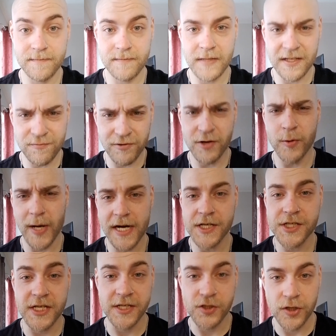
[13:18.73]
It
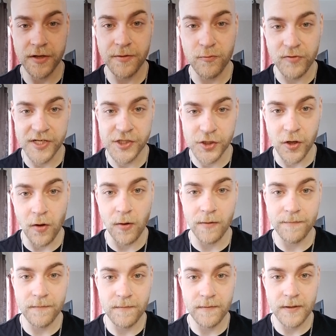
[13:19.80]
requires a certain
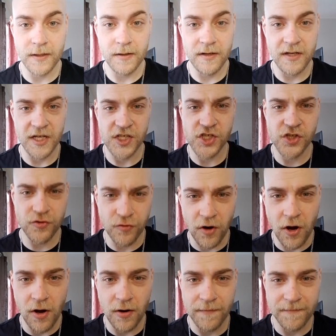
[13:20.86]
resolve, a
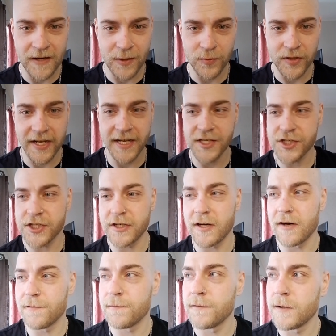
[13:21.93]
strong foundation
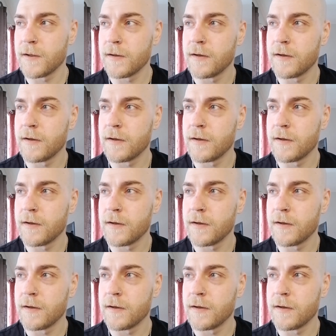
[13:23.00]
of